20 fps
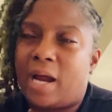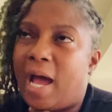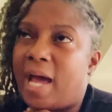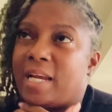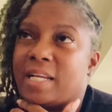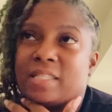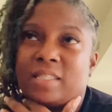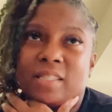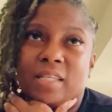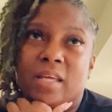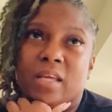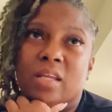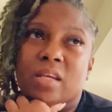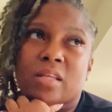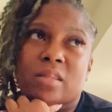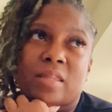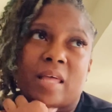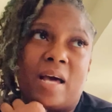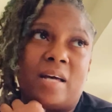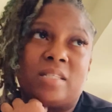I done seen
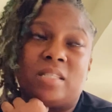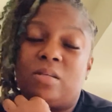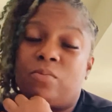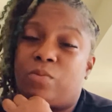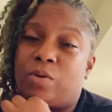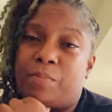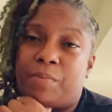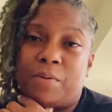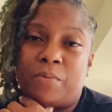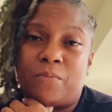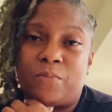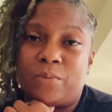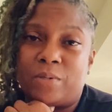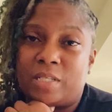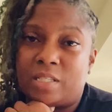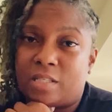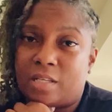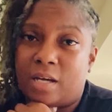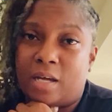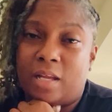1,001 people with
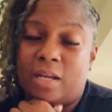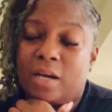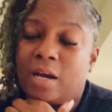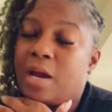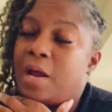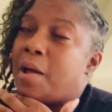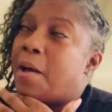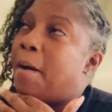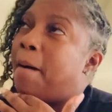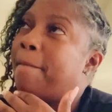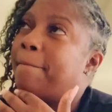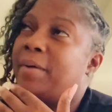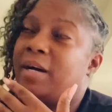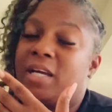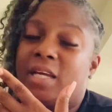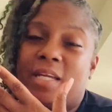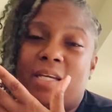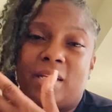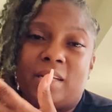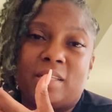this color, but
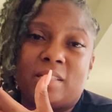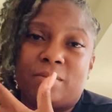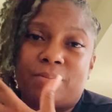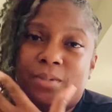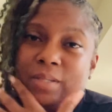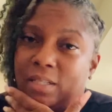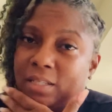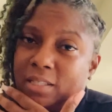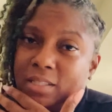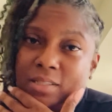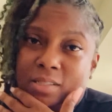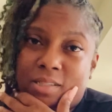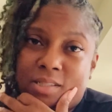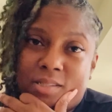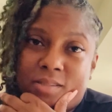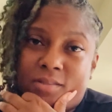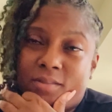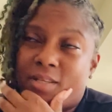it is what it is.